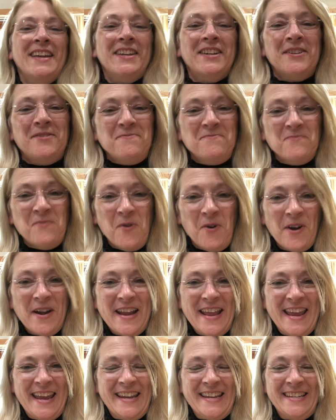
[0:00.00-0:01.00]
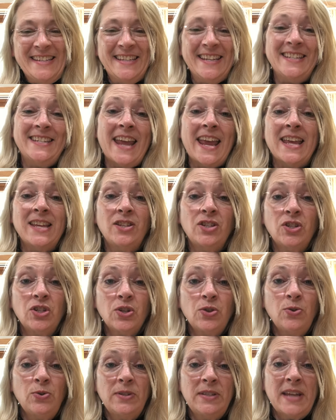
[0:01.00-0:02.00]
Good morning. Today is
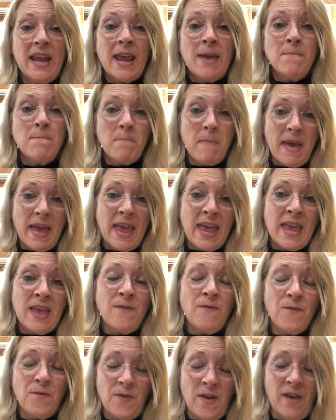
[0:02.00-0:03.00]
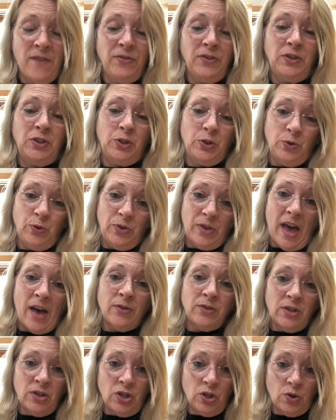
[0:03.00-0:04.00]
Tuesday, May 5th,
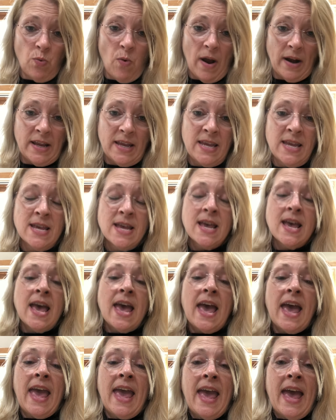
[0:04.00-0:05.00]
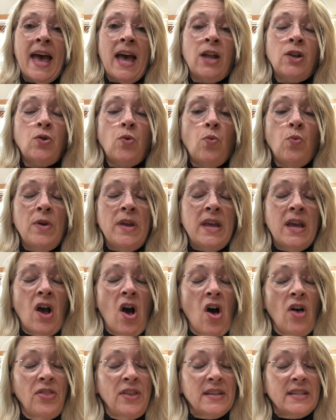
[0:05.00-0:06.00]
2020, and we
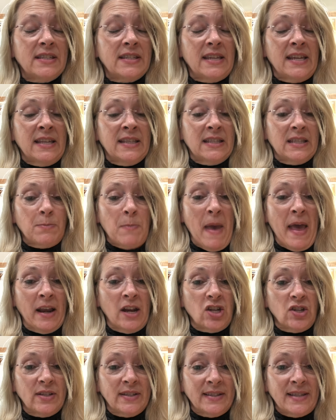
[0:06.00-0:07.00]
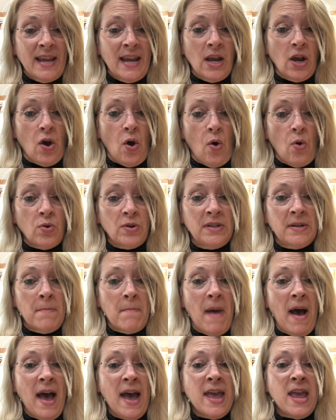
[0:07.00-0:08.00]
call this in Spanish Cinco de
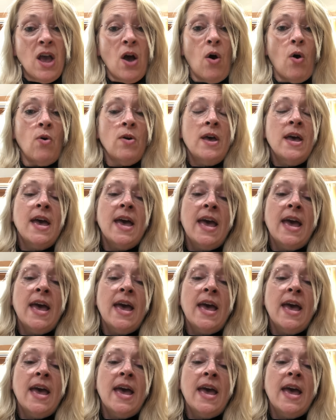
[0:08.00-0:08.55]
Mayo.